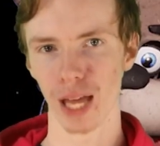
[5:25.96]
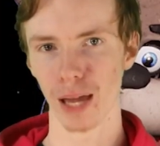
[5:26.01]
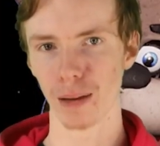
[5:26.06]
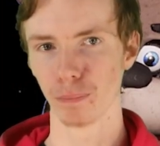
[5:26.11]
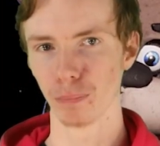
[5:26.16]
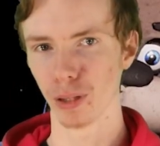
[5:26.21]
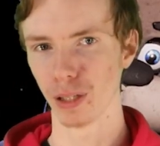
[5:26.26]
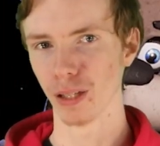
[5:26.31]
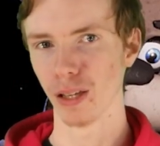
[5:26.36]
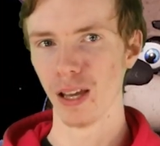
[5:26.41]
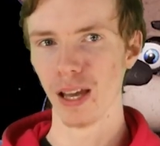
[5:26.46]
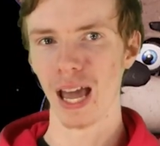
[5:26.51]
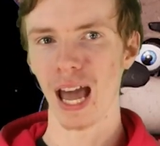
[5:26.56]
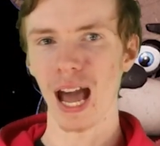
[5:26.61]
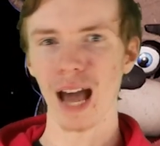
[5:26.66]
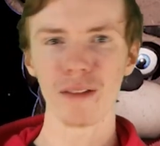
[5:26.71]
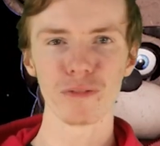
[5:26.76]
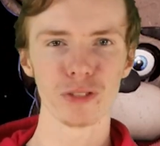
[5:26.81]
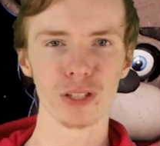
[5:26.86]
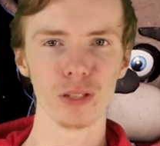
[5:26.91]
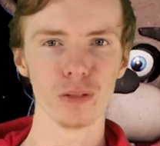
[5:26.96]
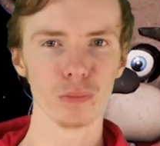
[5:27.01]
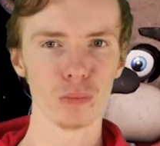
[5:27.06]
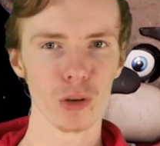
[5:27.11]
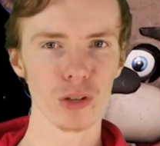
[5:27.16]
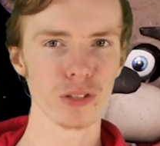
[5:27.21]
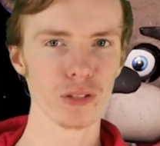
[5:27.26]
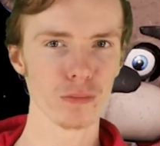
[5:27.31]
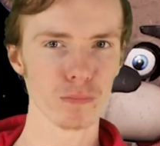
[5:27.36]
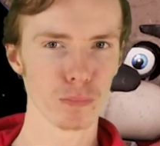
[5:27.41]
that, but Afton
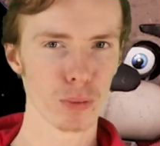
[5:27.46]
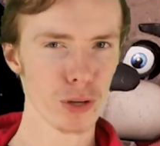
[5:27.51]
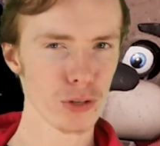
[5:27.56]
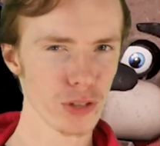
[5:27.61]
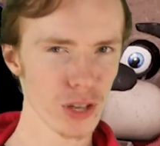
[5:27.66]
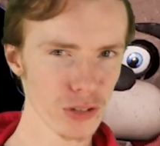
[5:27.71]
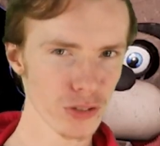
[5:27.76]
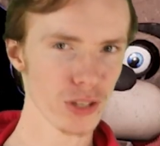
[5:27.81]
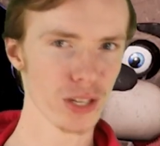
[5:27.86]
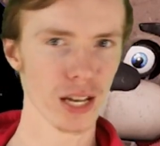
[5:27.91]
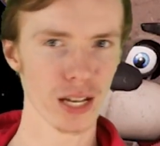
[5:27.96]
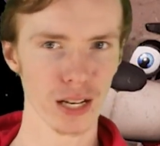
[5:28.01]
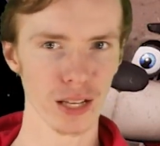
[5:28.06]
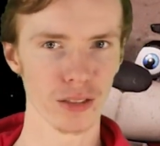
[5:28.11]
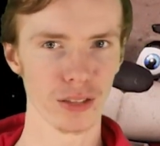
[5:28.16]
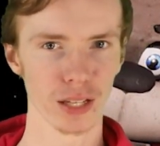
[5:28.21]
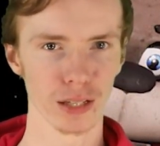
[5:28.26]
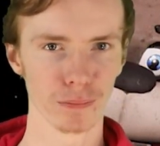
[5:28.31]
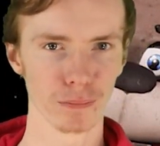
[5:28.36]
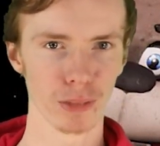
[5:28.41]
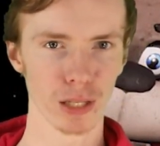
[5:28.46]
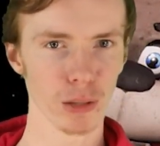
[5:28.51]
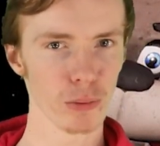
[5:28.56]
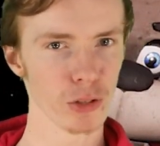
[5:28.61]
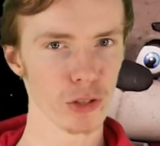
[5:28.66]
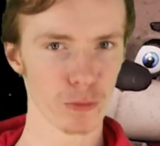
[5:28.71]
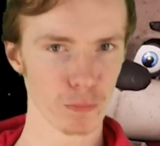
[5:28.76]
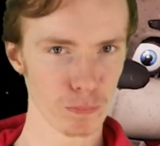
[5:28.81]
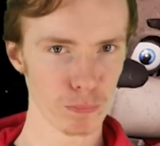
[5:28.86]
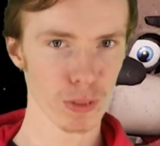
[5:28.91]
wasn't possessing anything, he
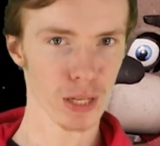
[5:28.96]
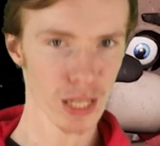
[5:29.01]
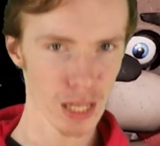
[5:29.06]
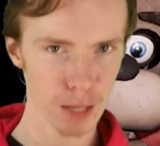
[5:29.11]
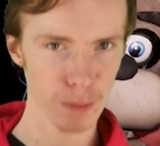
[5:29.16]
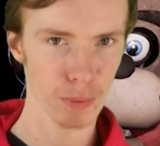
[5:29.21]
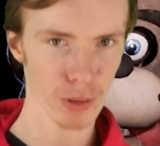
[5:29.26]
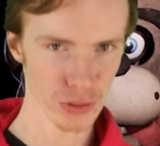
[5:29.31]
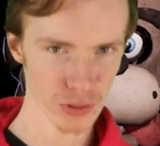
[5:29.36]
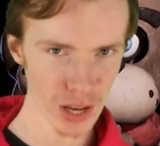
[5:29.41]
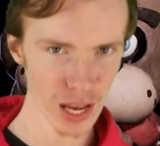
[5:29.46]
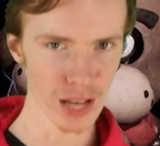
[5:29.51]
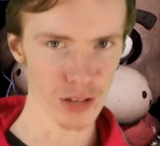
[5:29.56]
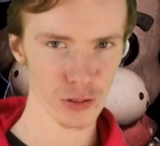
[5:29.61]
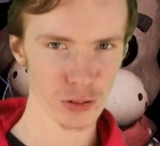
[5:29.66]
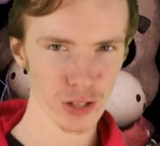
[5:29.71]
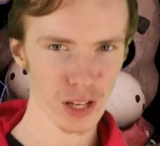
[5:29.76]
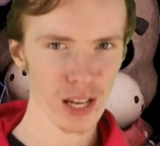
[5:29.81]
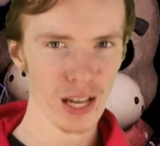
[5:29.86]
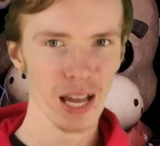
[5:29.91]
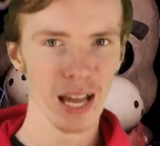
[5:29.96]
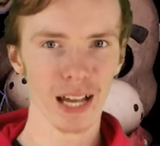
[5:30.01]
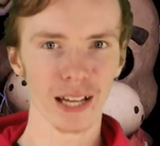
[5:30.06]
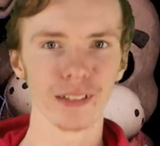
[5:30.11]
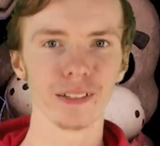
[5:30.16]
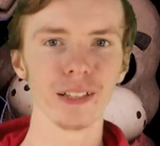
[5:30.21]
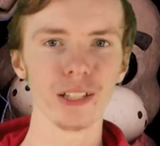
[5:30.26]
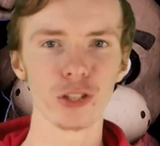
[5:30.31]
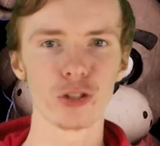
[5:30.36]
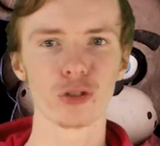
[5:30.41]
was being possessed,
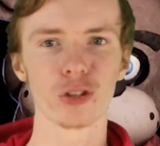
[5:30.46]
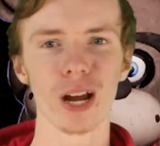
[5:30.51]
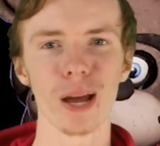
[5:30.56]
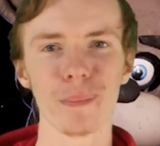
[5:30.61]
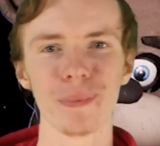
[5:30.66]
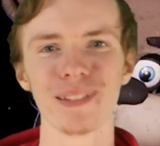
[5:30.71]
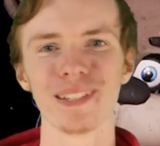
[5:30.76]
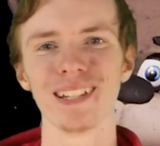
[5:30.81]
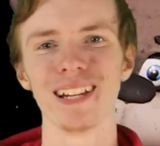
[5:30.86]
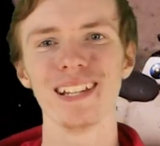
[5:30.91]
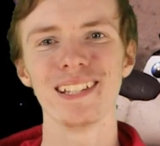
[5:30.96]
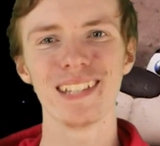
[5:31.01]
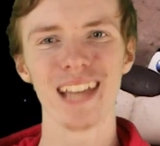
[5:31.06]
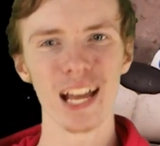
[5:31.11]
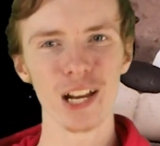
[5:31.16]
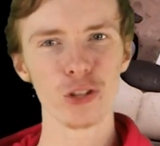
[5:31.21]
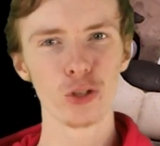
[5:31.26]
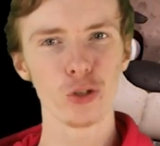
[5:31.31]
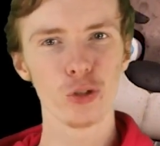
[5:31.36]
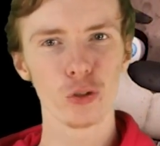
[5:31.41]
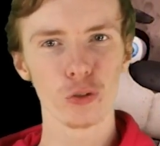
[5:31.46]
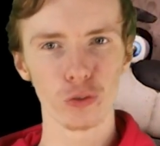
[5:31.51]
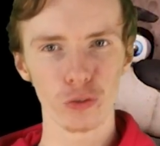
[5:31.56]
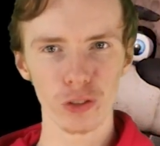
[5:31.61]
and Glitch Trap is an intentional